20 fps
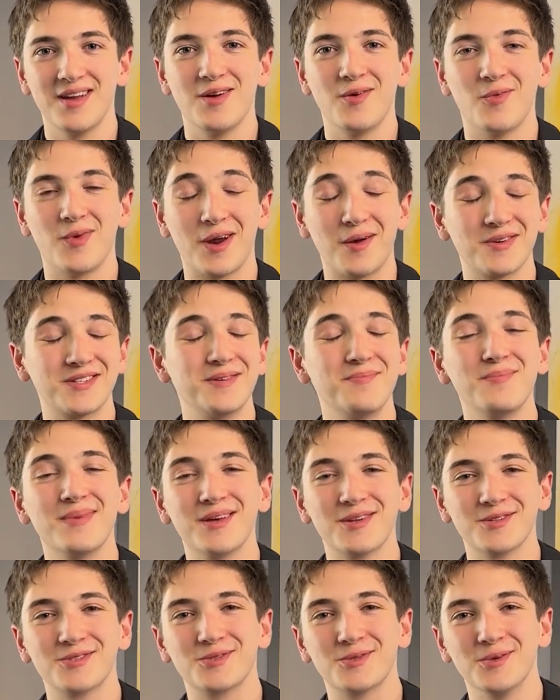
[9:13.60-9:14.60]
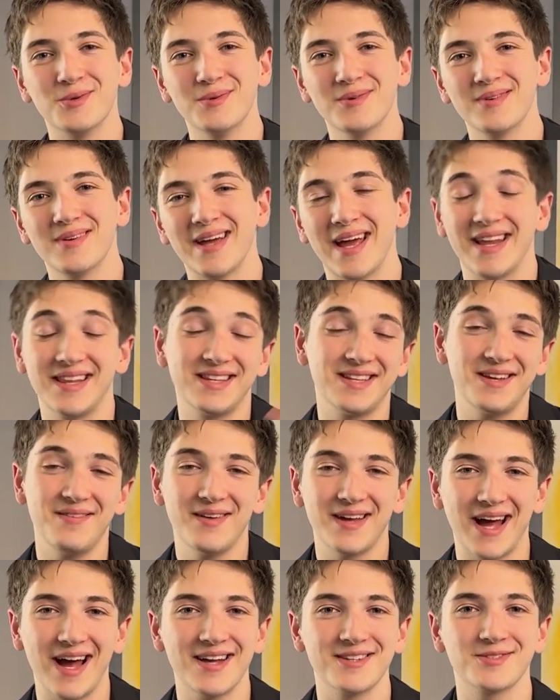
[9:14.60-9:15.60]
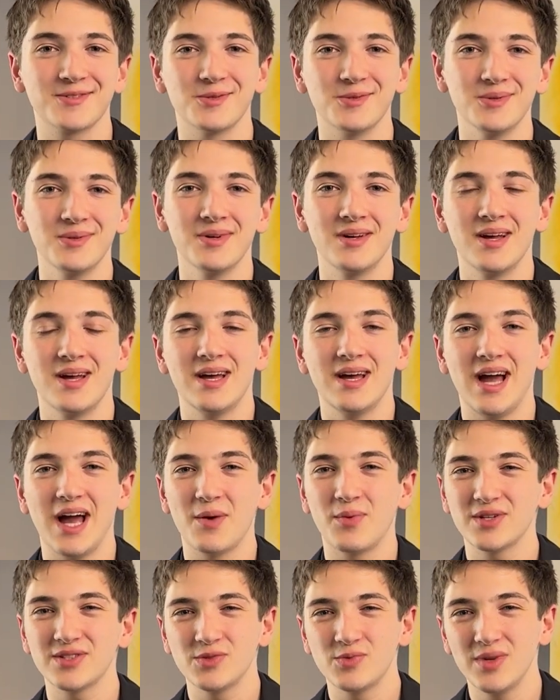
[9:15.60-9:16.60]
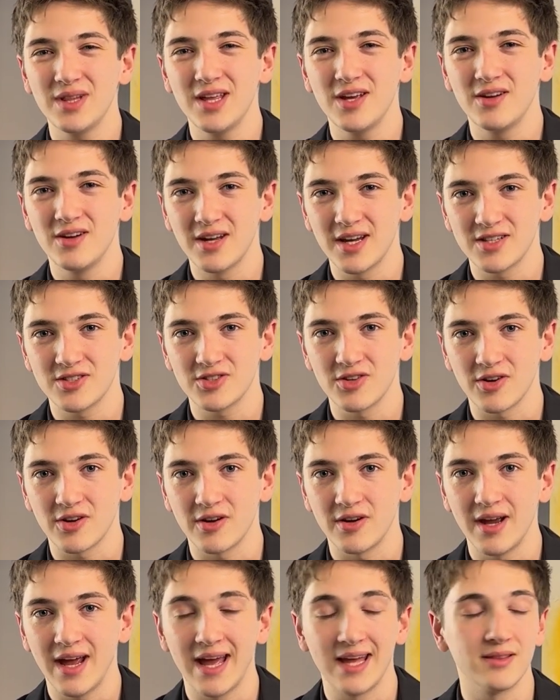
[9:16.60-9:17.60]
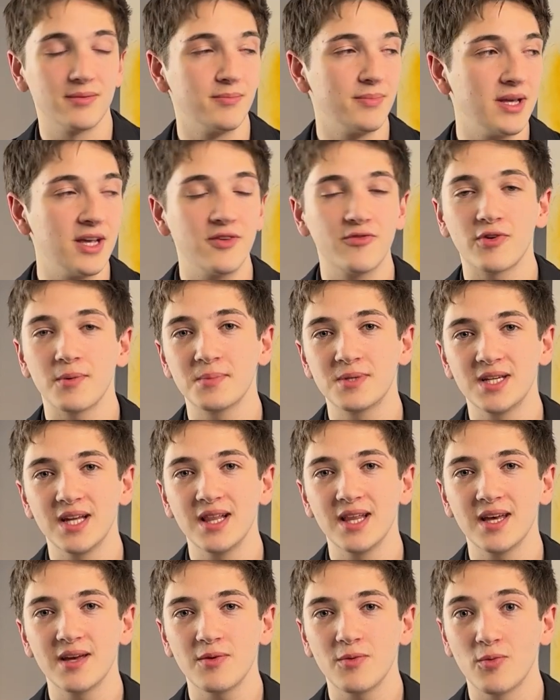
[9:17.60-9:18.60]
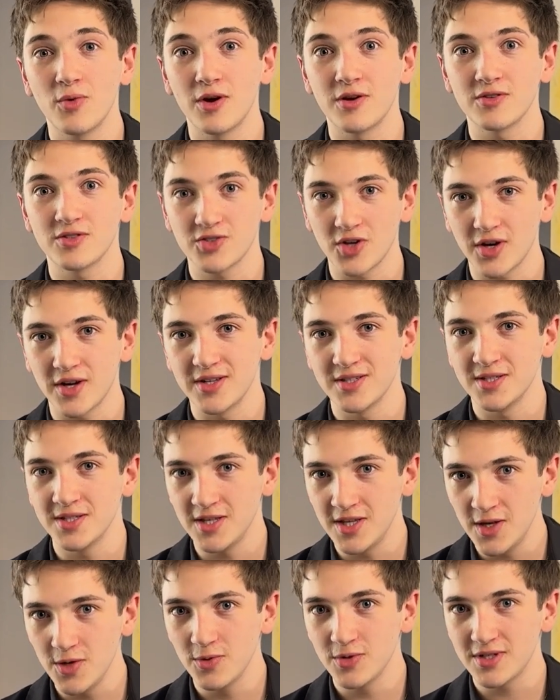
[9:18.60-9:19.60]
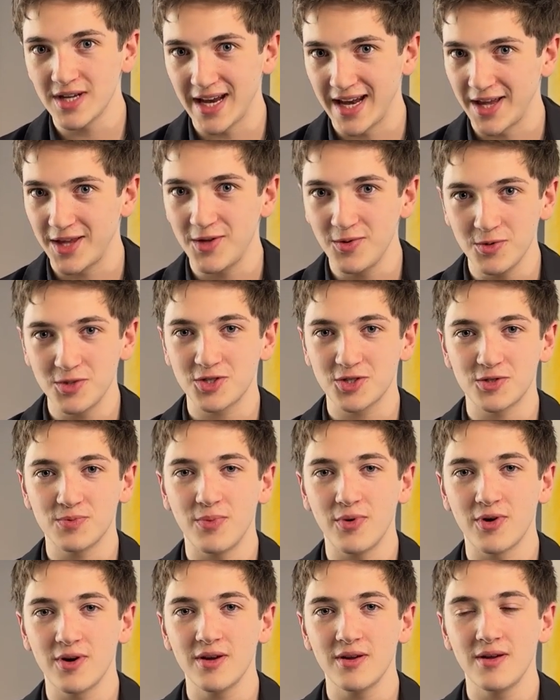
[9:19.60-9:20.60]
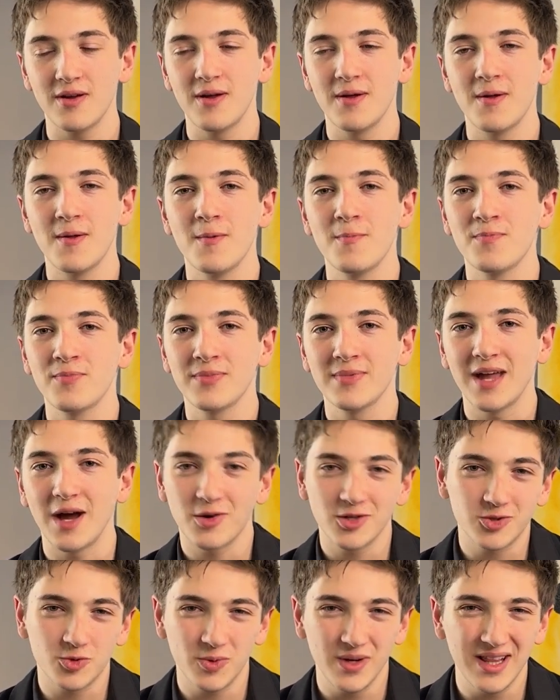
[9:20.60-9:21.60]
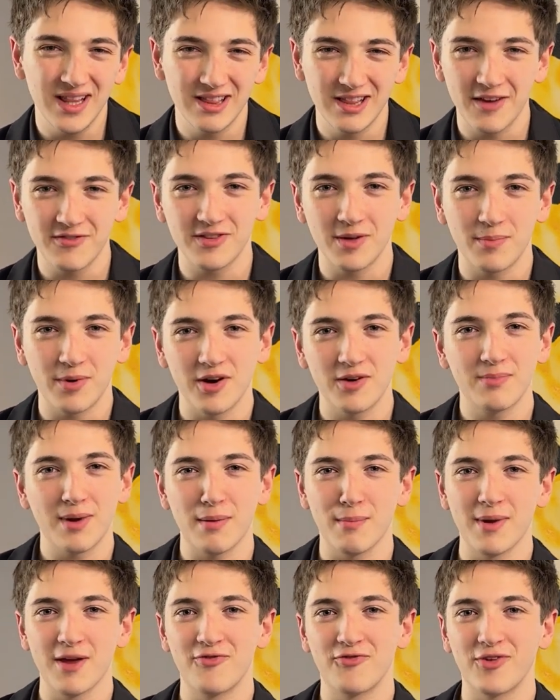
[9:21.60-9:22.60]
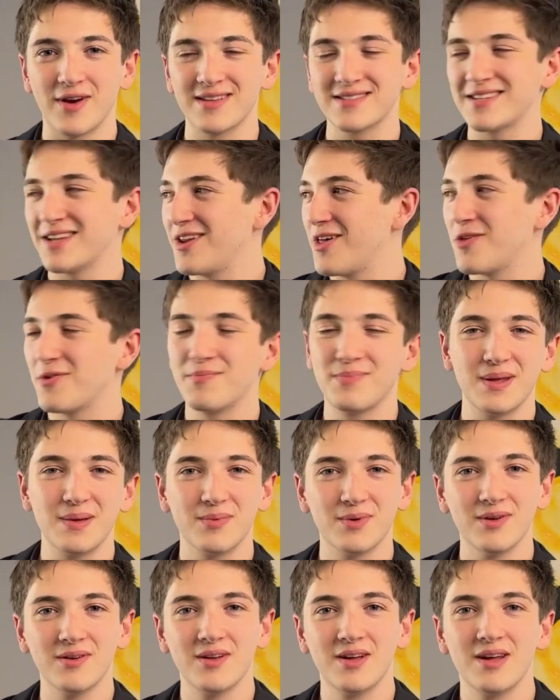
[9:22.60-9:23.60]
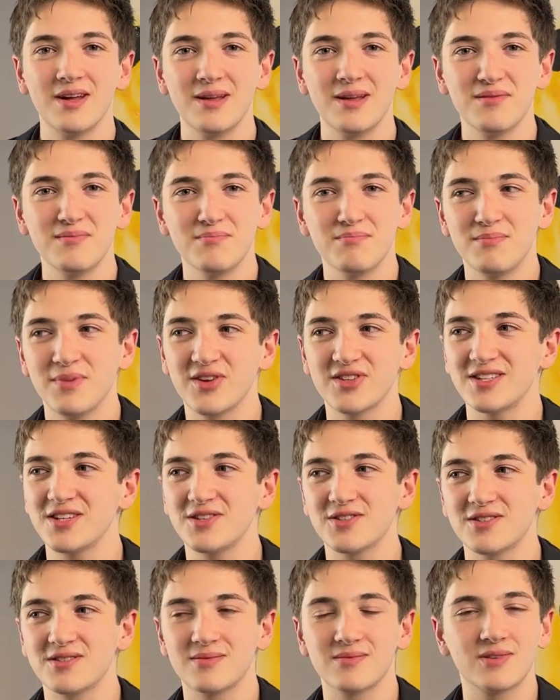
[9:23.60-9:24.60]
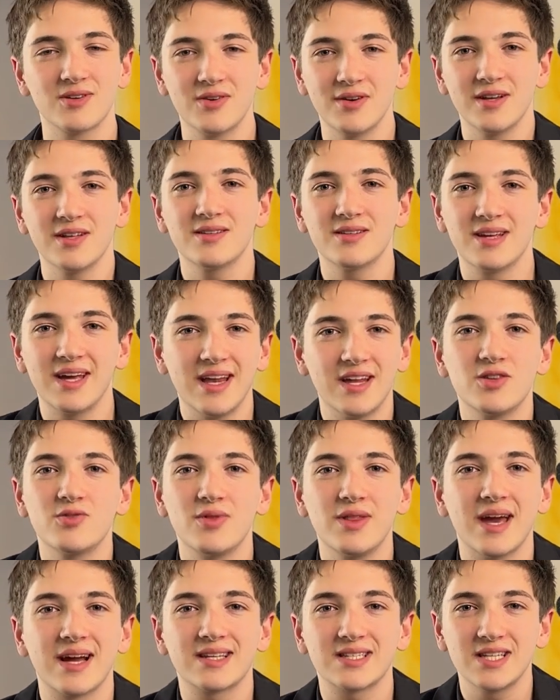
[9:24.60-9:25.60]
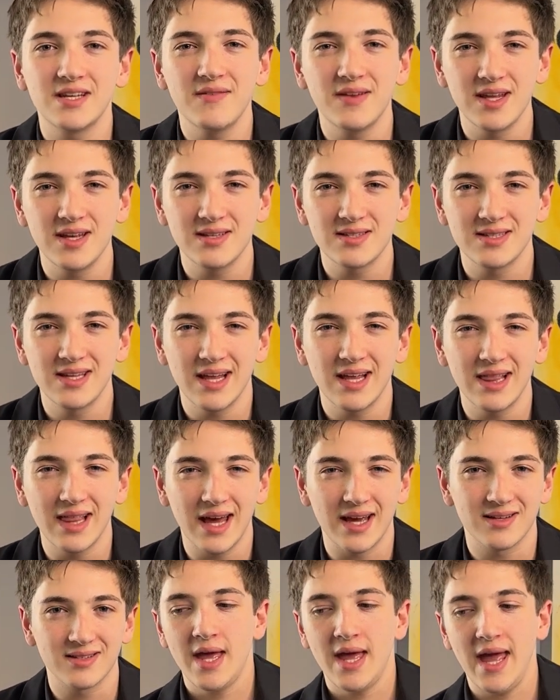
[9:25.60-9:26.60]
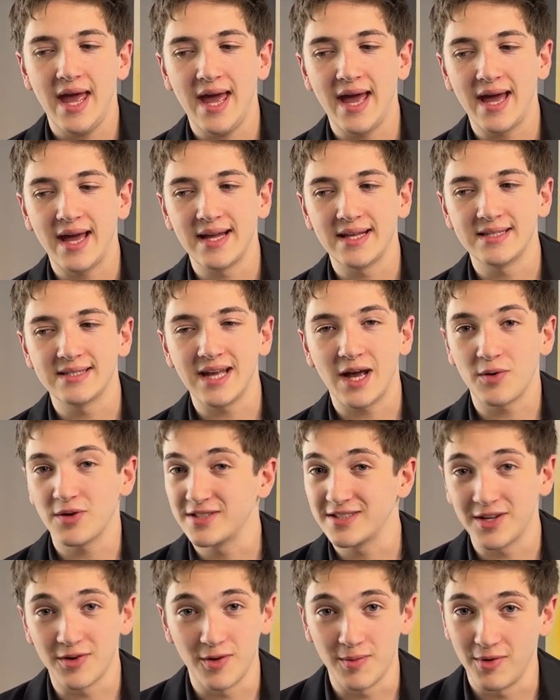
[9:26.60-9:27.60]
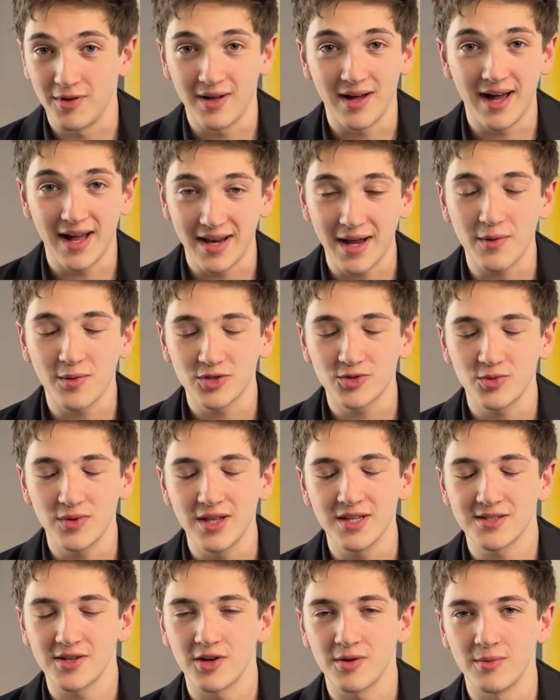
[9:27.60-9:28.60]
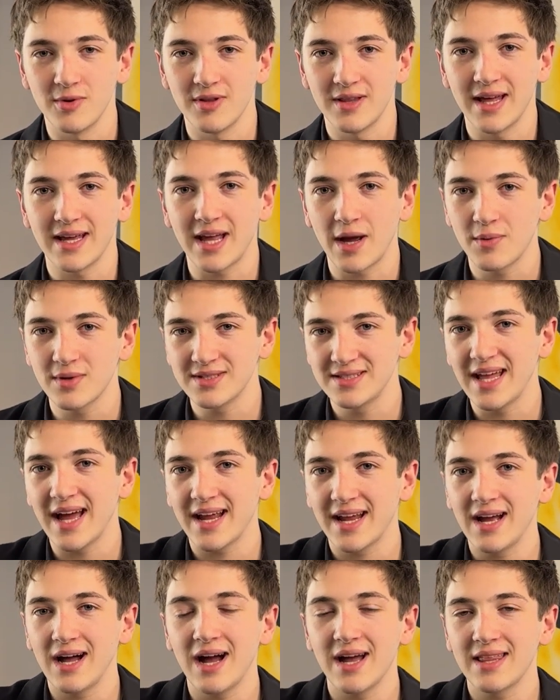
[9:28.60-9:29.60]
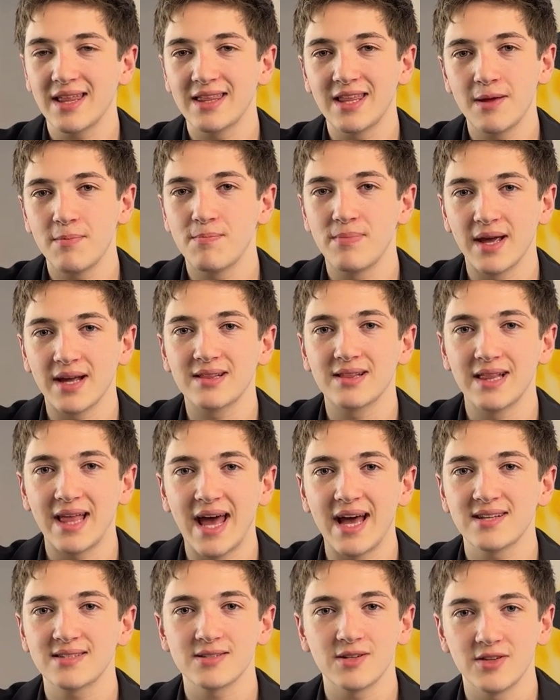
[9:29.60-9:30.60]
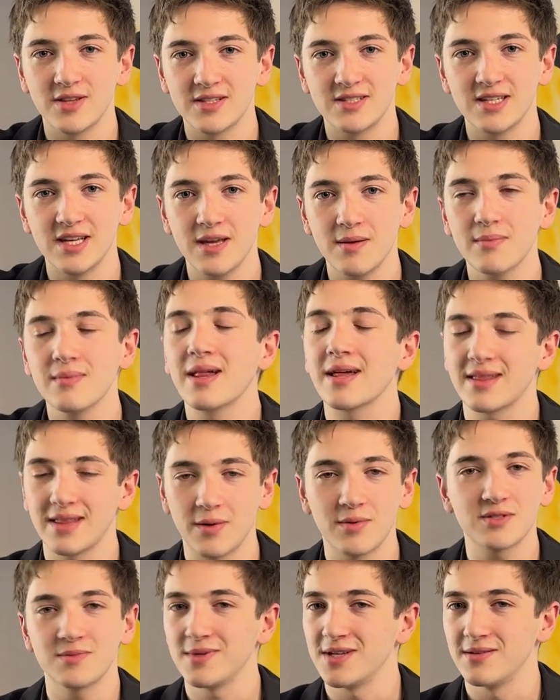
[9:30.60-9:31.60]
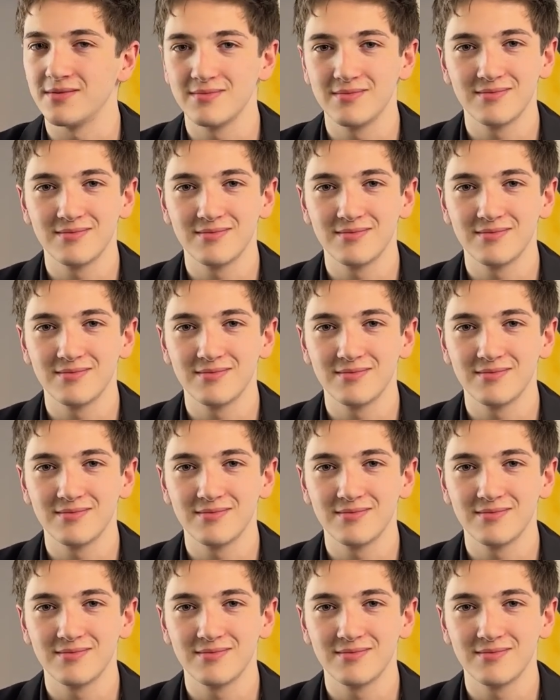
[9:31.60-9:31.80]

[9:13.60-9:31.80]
When I was in middle school and even high school, I wasn't really good at soccer. And being from Chile, where soccer is huge and a huge sport, I was really left apart by my friends and other people because I just couldn't get into the activities they liked. And I was terrible. It was really terrible. Like I was that guy that they picked last on the team. Like that was me.